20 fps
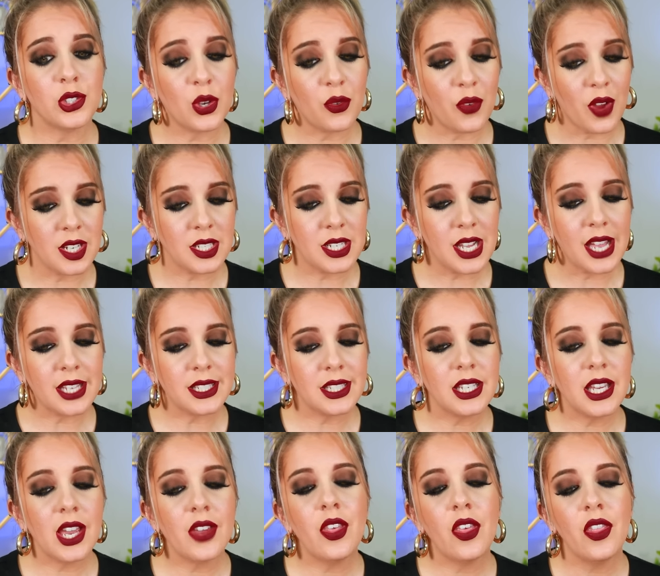They're
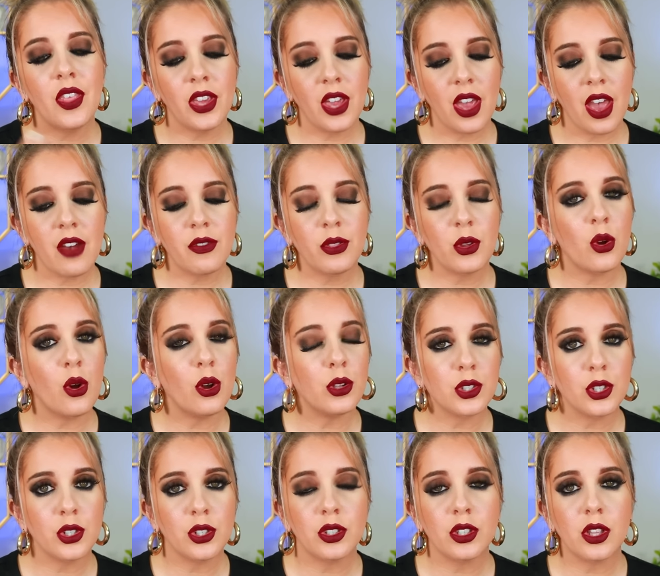fantastic. And then they have their
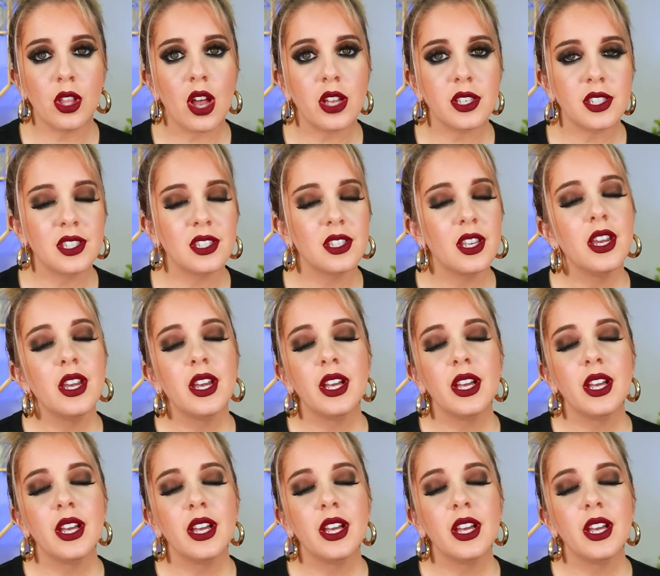Ultra Gloss